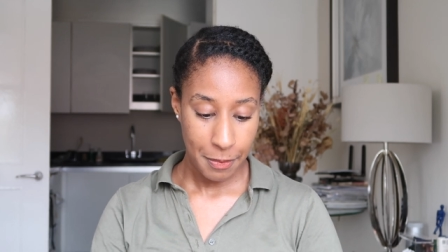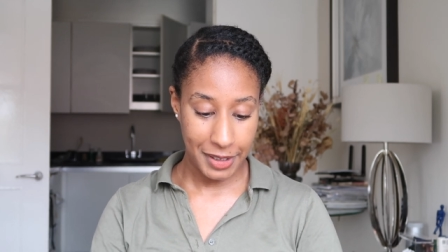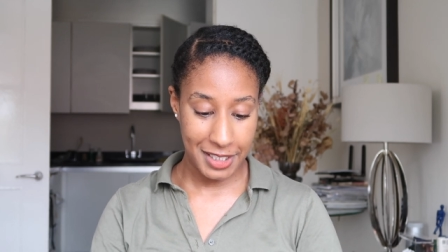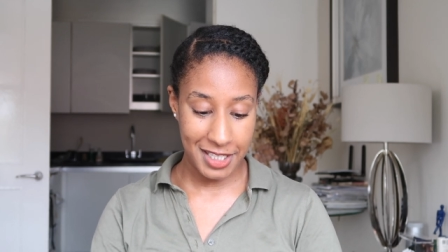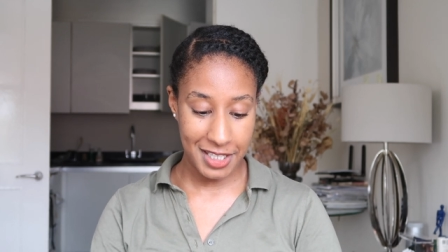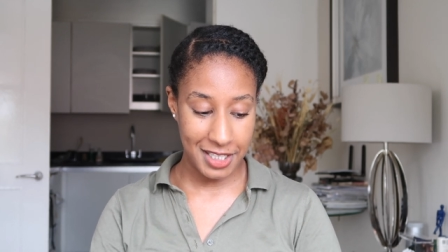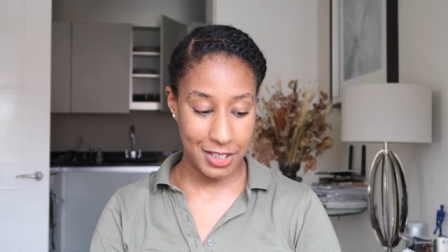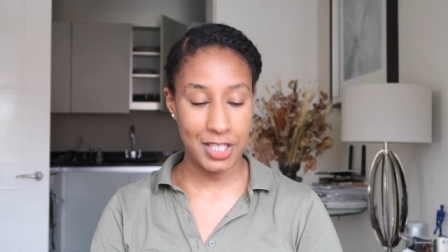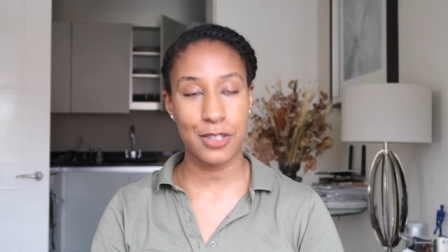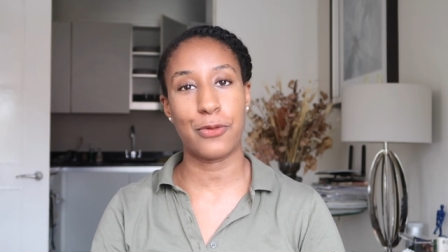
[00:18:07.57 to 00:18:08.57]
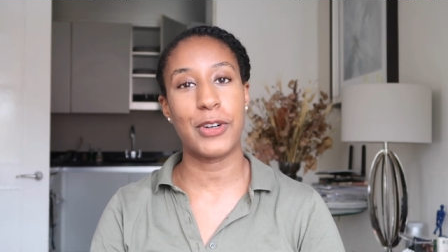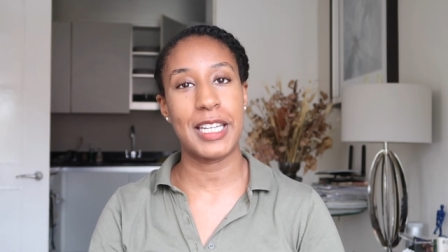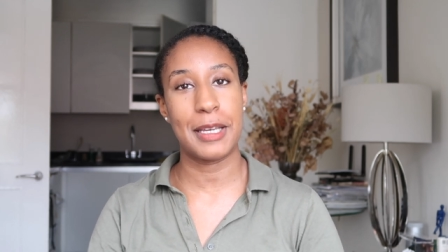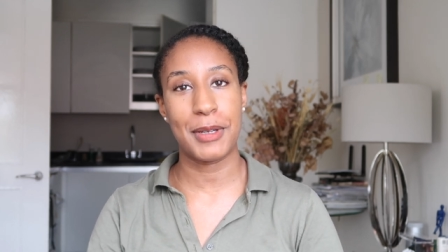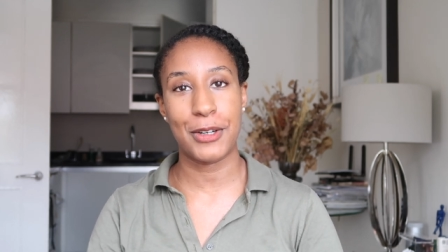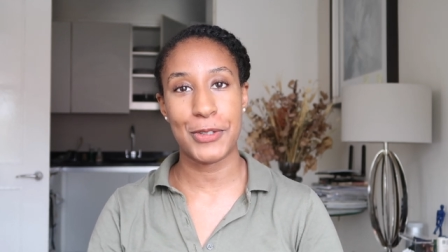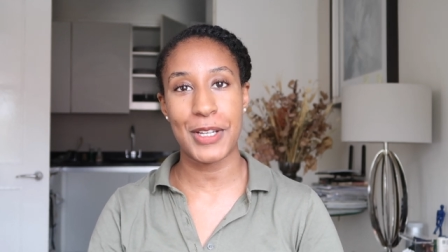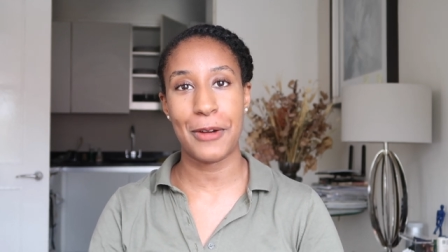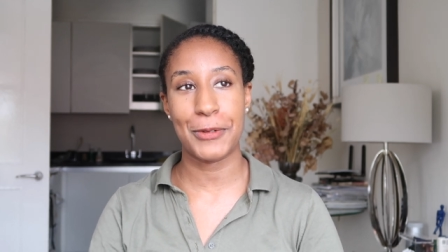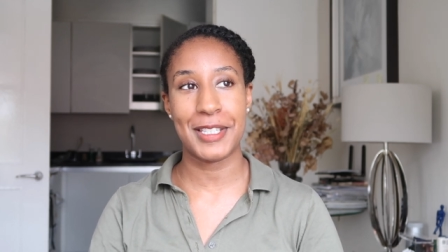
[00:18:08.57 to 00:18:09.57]
But it's just funny, because
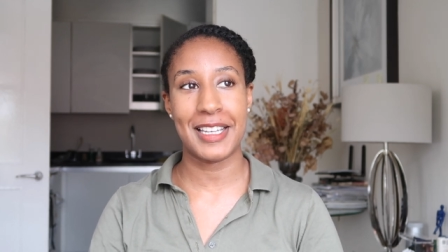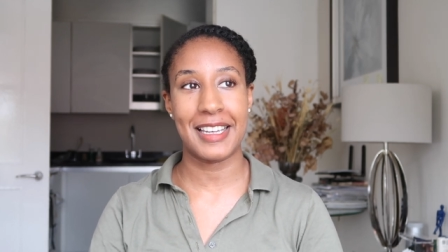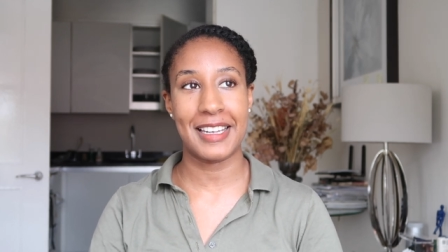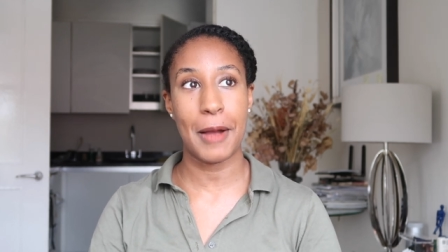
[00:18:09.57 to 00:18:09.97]
I was thinking,